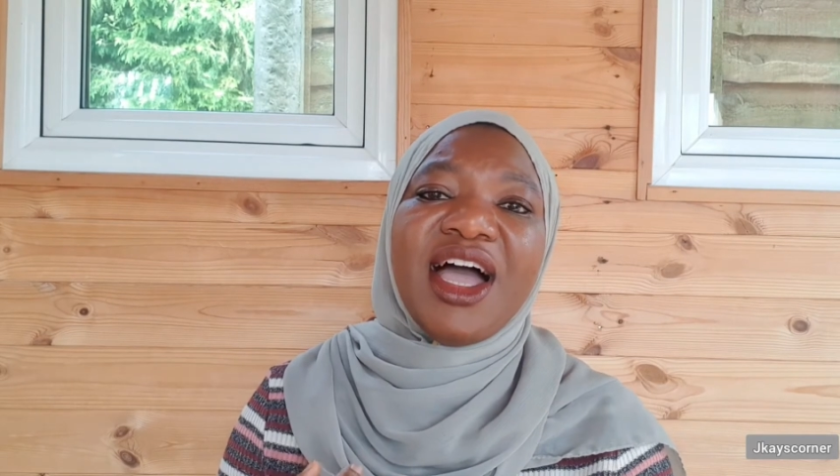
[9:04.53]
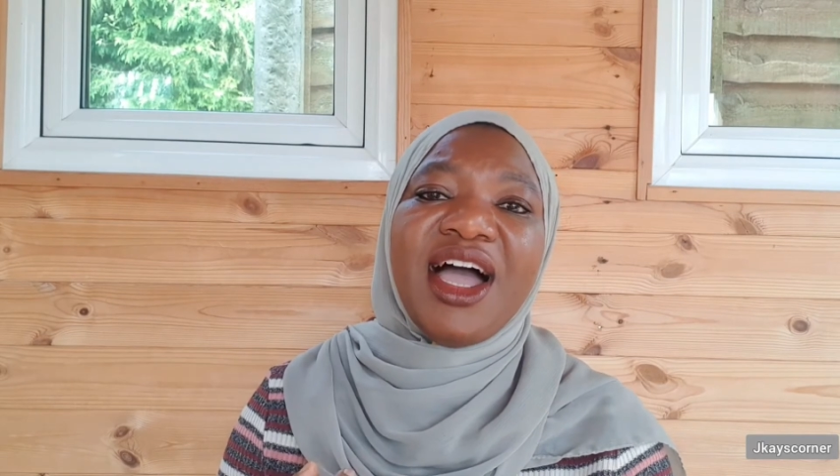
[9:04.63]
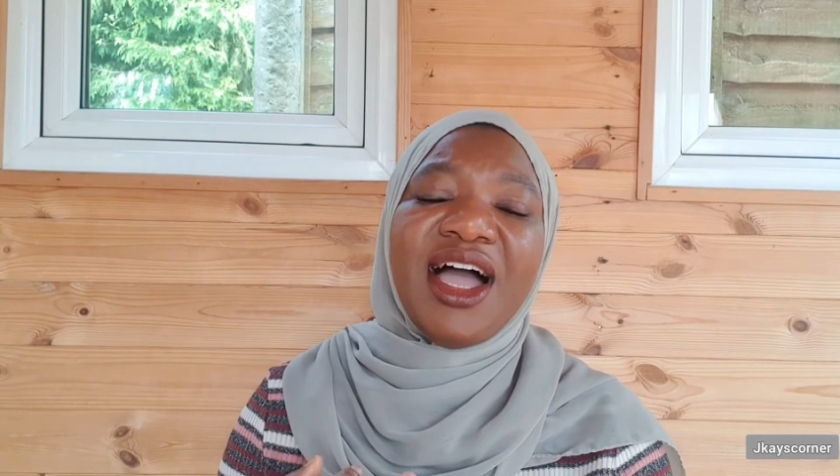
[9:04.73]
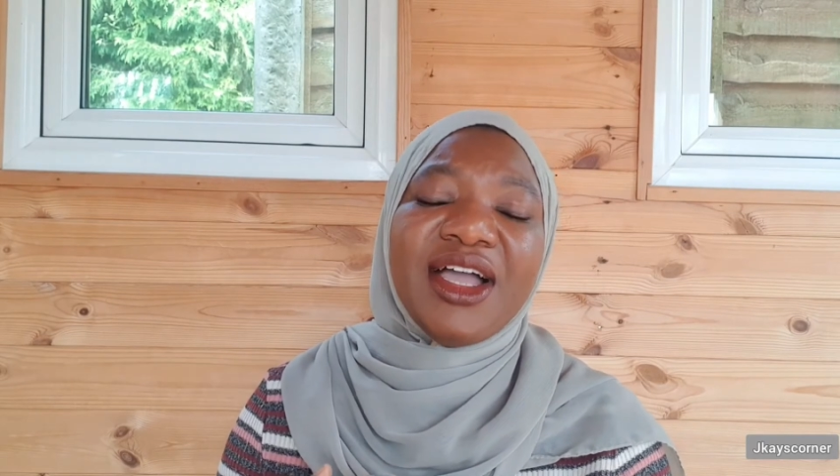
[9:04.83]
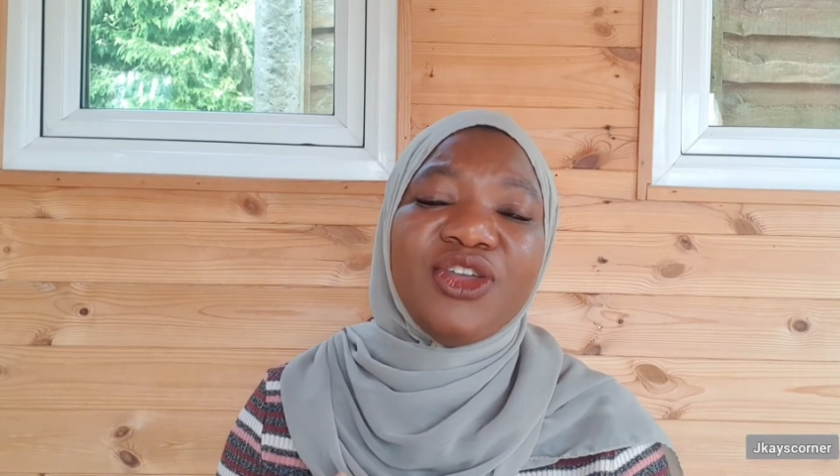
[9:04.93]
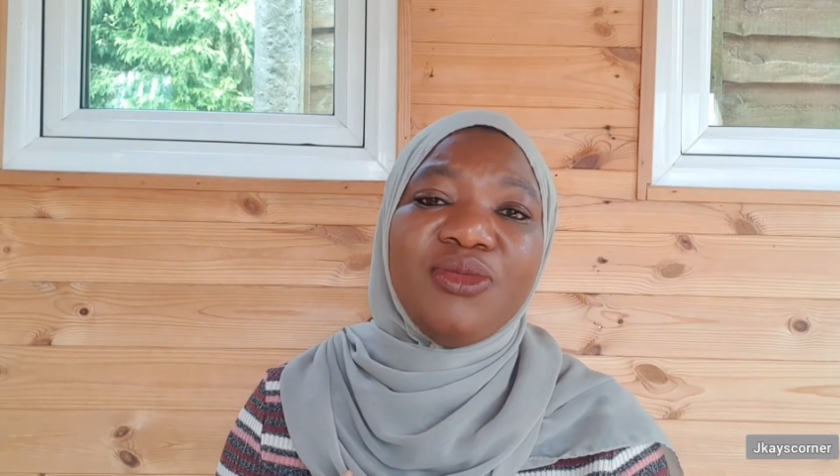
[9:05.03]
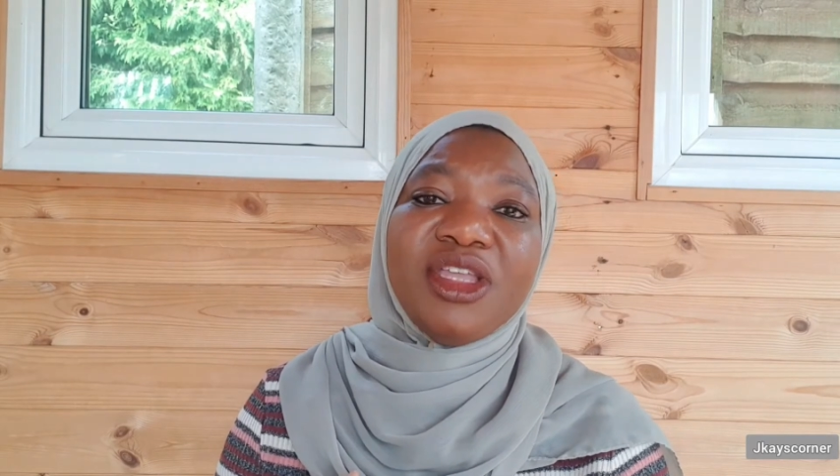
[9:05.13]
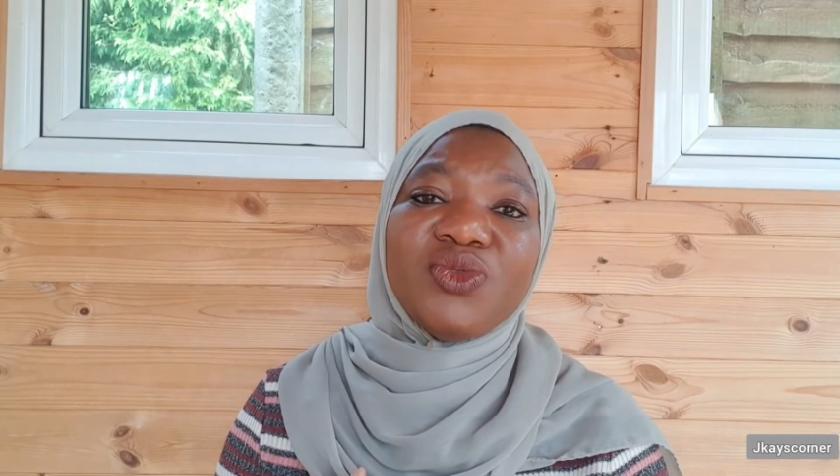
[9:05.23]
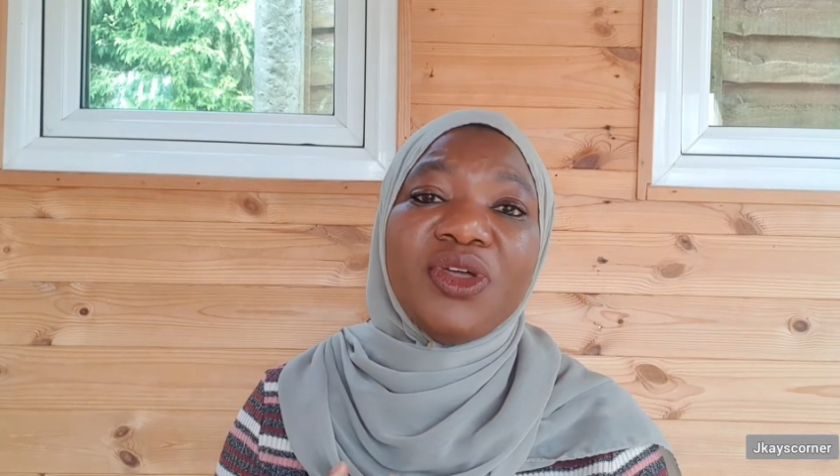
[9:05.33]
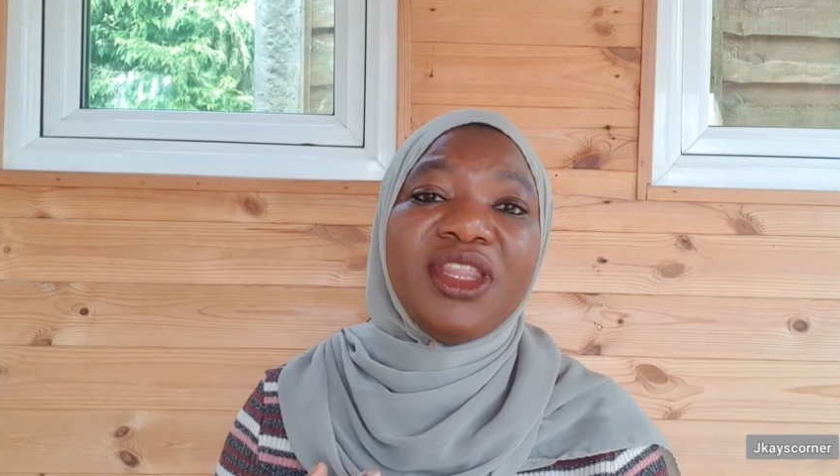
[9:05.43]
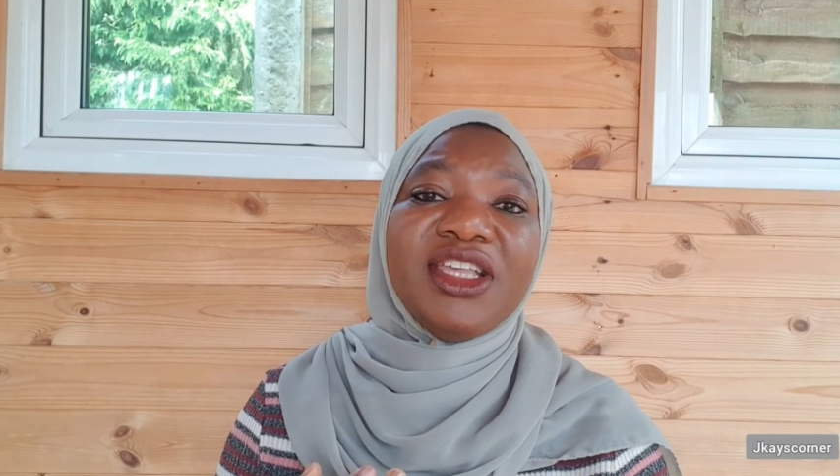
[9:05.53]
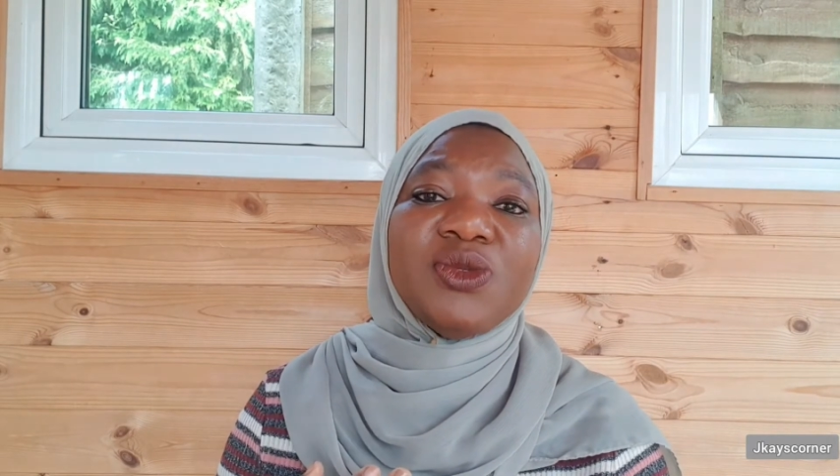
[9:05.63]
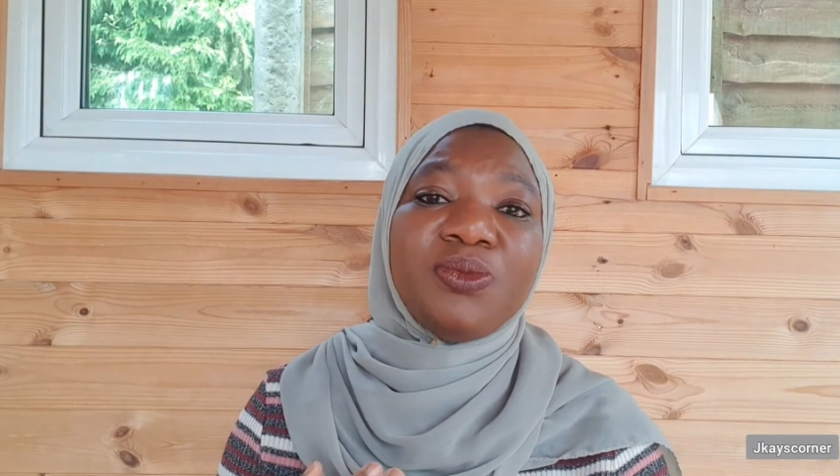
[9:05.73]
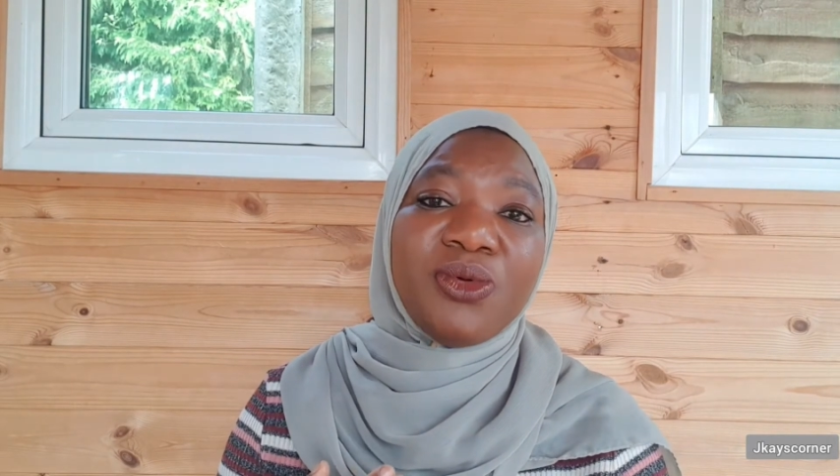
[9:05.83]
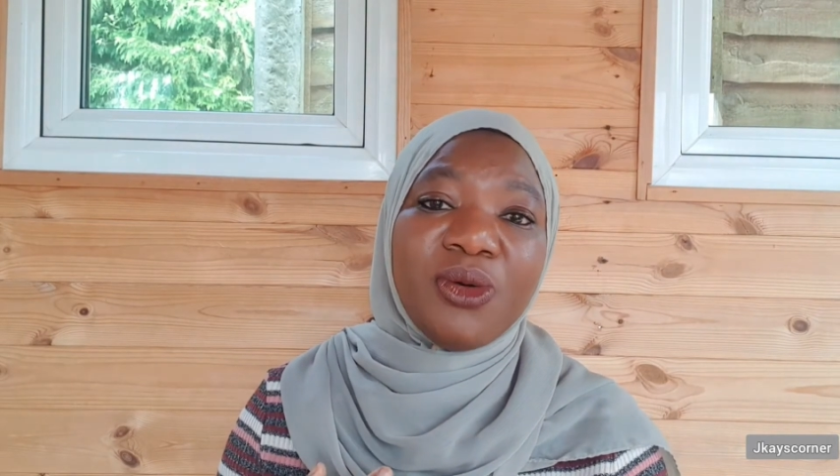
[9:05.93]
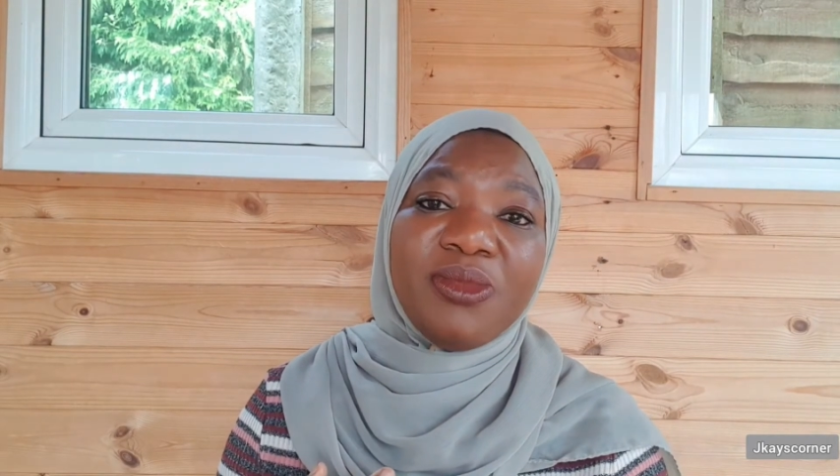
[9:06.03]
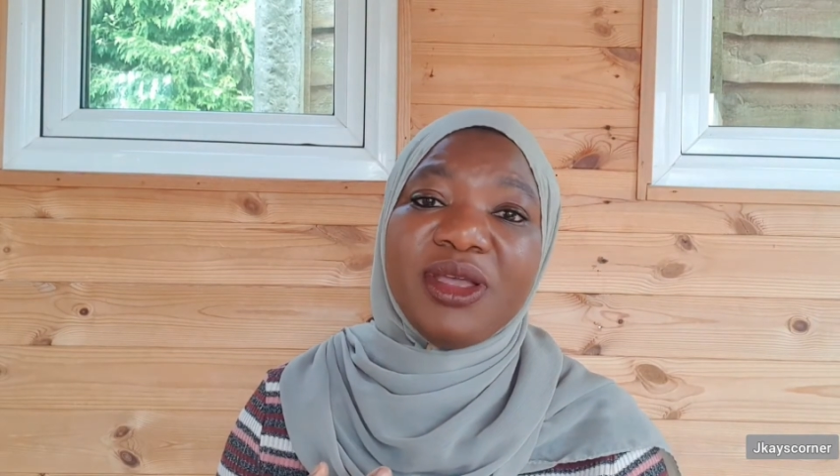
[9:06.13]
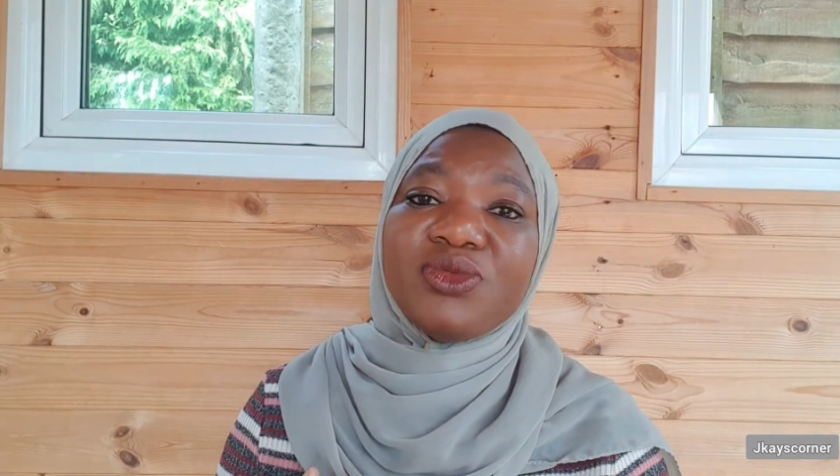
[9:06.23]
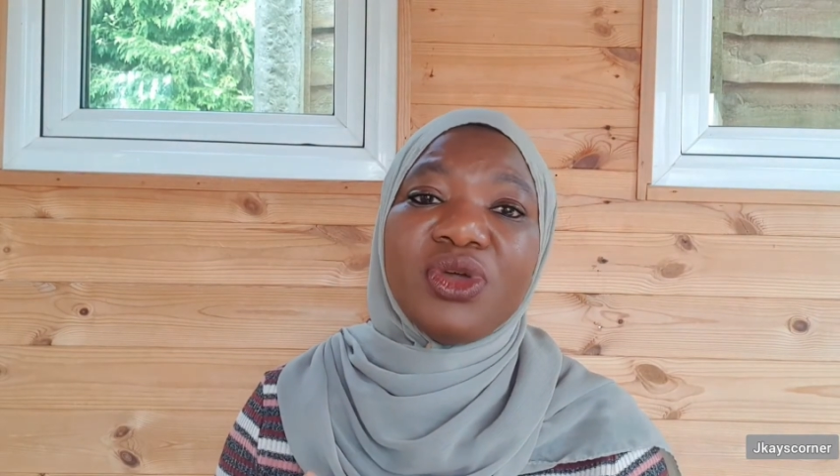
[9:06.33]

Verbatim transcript: arguments, when there is problems,